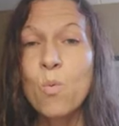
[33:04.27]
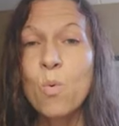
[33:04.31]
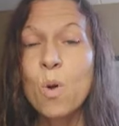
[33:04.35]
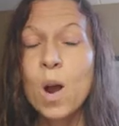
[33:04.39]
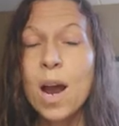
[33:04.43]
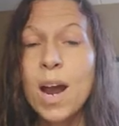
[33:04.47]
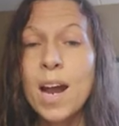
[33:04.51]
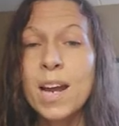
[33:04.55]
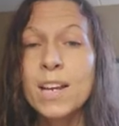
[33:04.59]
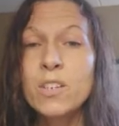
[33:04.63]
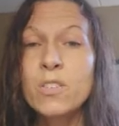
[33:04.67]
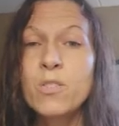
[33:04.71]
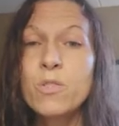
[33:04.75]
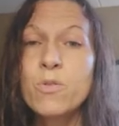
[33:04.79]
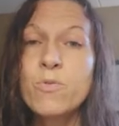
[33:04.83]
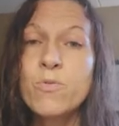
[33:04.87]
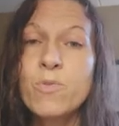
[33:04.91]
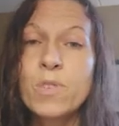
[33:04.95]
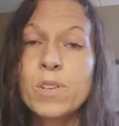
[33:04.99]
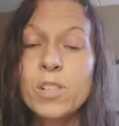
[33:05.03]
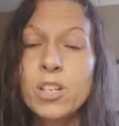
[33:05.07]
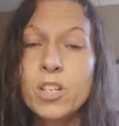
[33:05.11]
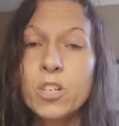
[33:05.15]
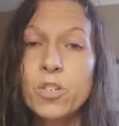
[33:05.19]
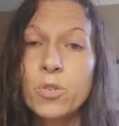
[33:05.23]
Why do you
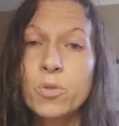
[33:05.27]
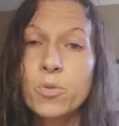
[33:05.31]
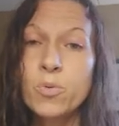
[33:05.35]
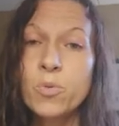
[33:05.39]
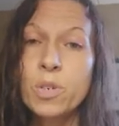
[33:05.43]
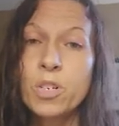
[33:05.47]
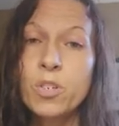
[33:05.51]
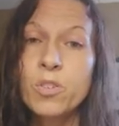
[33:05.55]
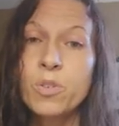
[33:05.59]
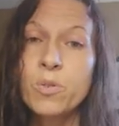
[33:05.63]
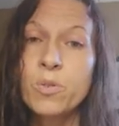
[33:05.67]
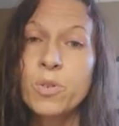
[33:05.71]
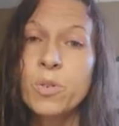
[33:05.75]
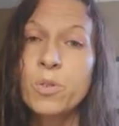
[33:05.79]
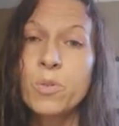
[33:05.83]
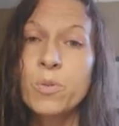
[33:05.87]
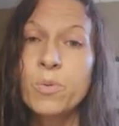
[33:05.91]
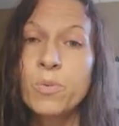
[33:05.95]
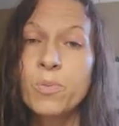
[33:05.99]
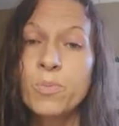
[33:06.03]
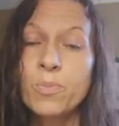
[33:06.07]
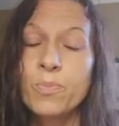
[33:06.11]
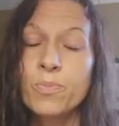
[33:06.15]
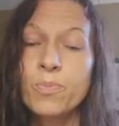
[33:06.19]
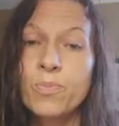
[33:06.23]
really do what you
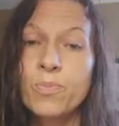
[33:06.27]
do?